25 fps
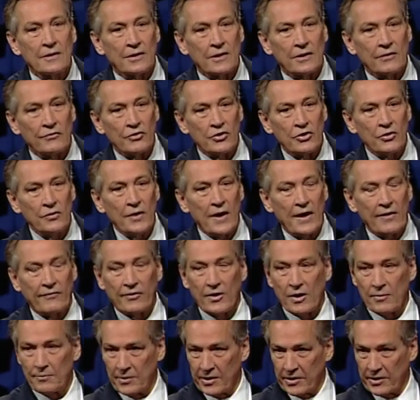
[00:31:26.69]
And if you do have
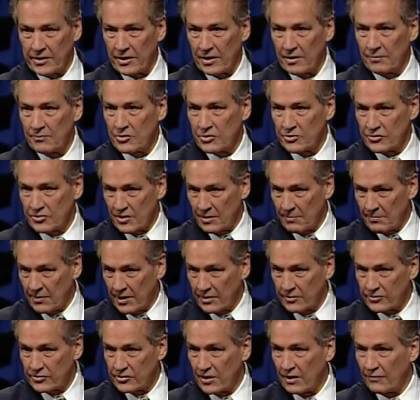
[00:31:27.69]
company to come, you say,
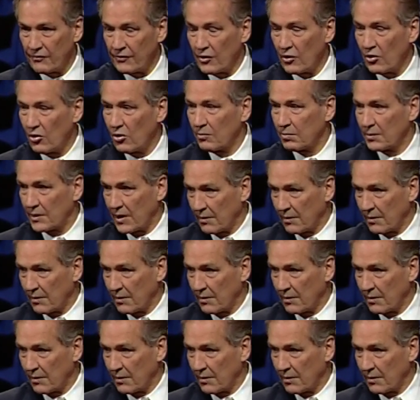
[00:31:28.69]
make yourself at home,